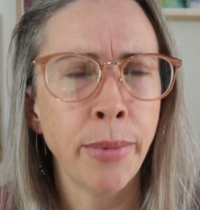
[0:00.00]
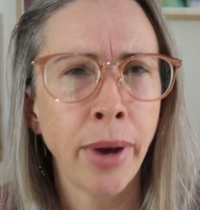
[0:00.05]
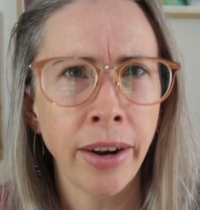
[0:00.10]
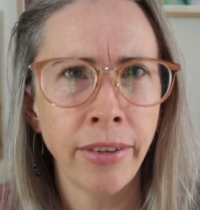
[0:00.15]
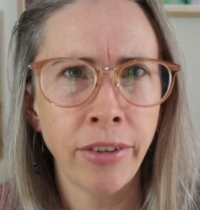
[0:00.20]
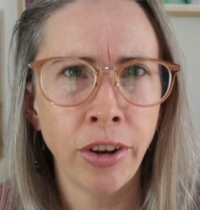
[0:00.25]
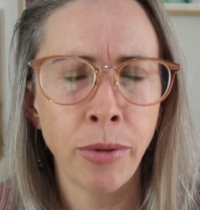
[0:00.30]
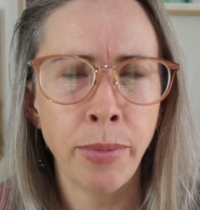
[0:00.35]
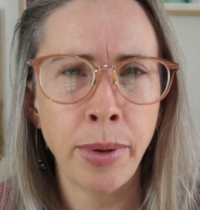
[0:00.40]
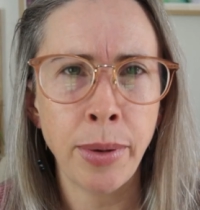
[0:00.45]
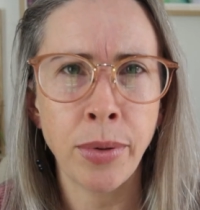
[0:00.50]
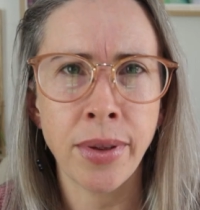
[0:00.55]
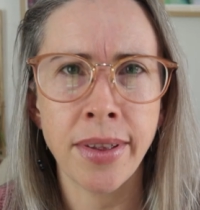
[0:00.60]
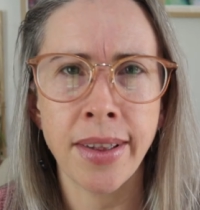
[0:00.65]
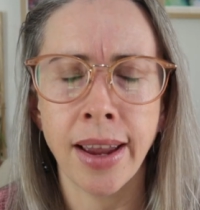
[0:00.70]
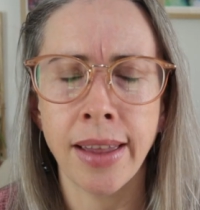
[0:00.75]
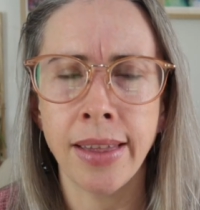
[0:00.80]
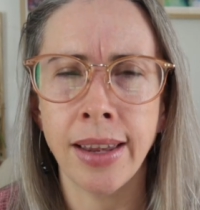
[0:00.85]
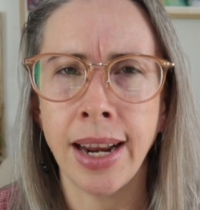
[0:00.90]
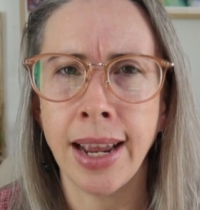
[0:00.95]
might have heard people
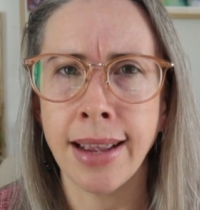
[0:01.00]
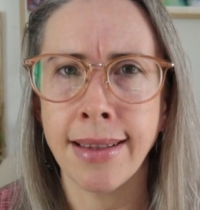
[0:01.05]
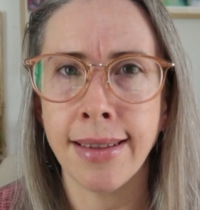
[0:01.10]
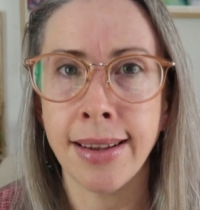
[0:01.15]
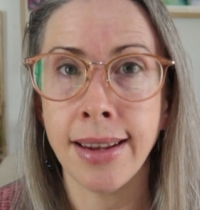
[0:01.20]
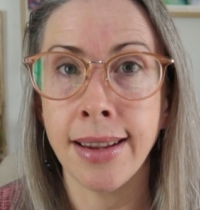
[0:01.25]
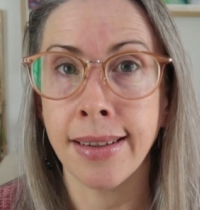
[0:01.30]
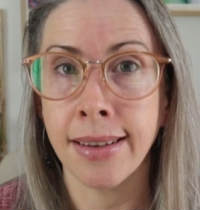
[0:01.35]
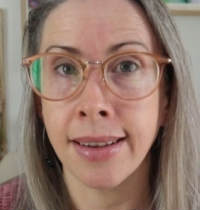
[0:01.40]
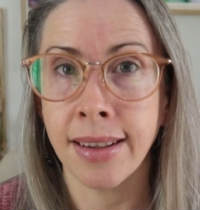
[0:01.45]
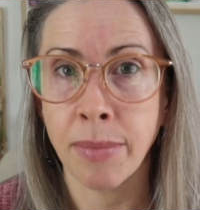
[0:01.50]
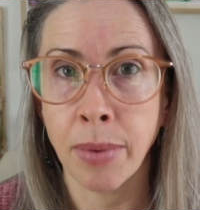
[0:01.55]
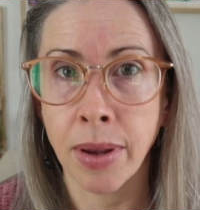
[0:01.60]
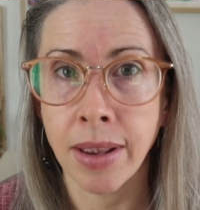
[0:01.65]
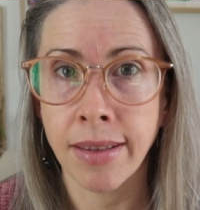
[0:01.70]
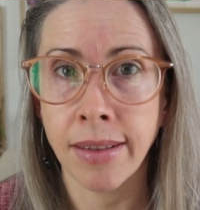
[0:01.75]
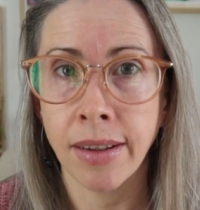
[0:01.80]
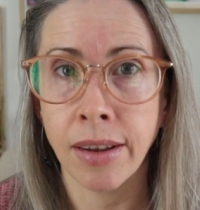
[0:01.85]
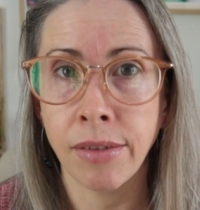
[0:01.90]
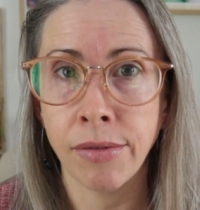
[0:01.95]
say that Etsy is
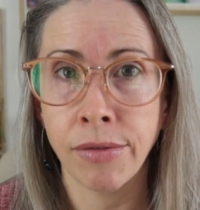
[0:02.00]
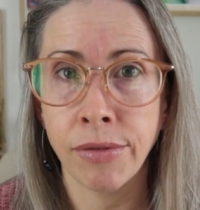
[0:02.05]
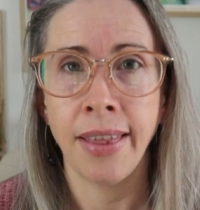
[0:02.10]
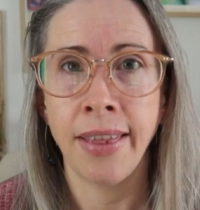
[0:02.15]
expensive,